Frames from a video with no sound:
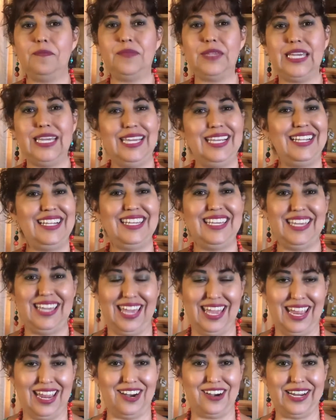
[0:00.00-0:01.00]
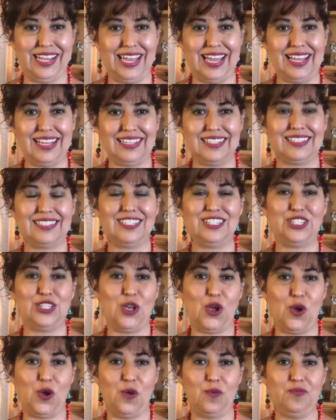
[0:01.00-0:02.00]
in the area.
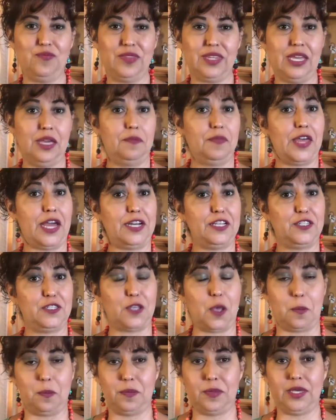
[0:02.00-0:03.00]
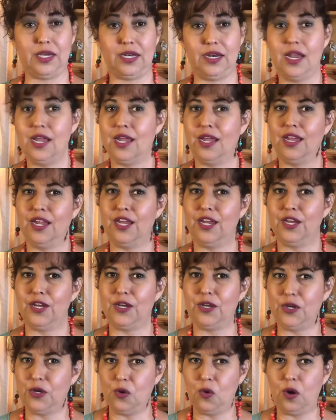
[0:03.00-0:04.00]
So if that is something
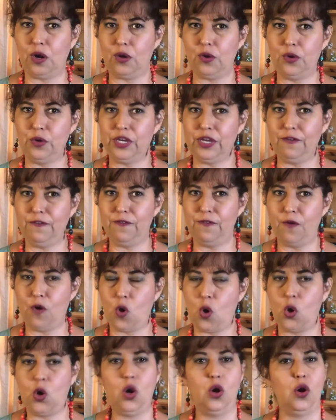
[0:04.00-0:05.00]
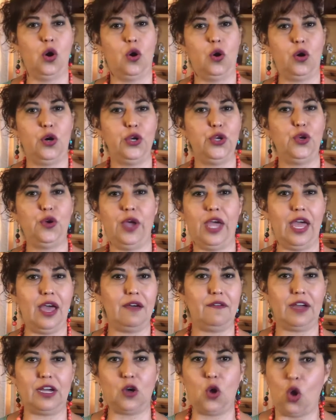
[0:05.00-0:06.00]
you are looking for, or you have
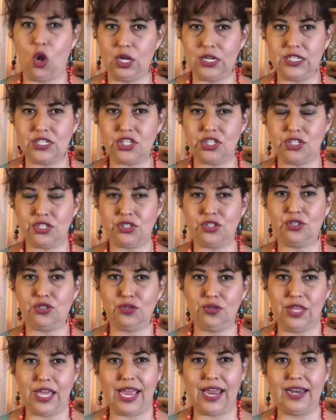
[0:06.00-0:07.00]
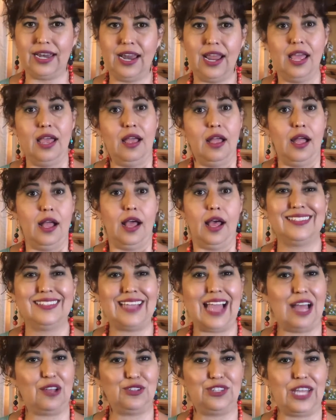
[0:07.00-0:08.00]
a college student,
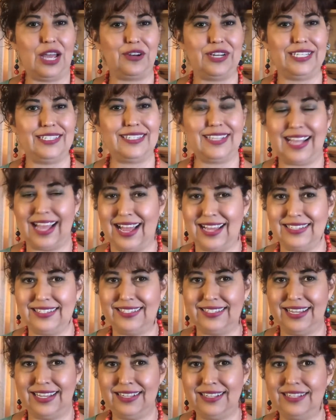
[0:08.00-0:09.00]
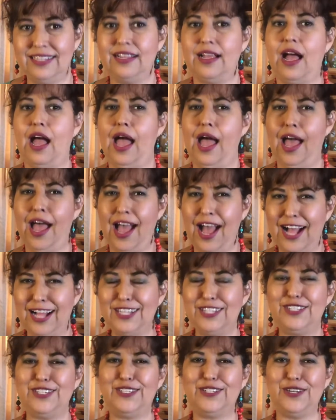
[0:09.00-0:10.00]
downtown Scottsdale,
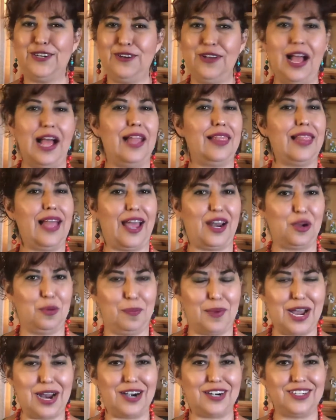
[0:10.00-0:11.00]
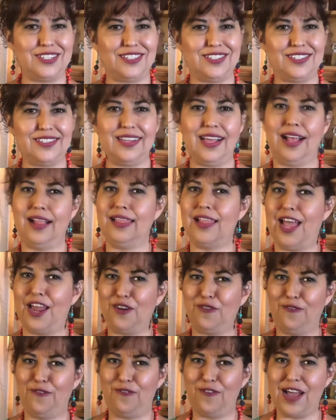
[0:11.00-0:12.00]
also a lot of bars, a lot
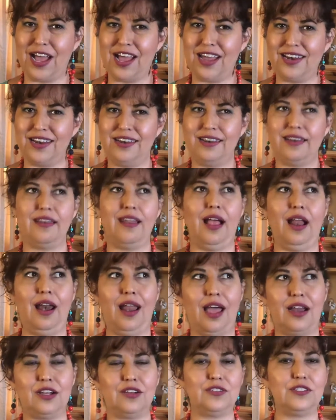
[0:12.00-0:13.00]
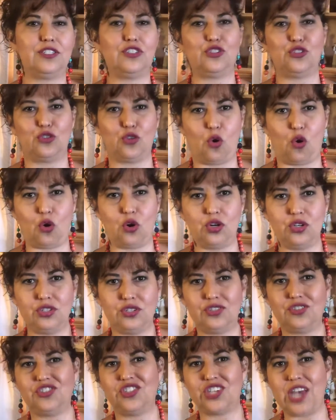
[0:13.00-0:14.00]
of fun, a lot of
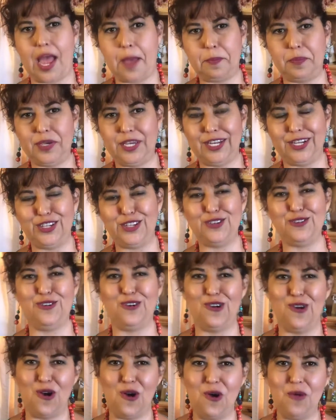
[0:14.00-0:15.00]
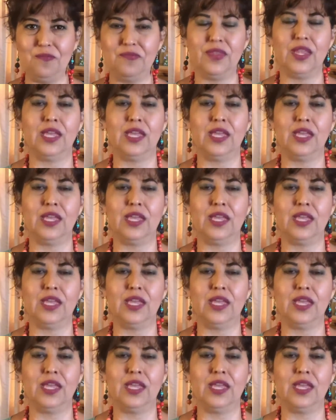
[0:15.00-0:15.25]
stores, shopping to go.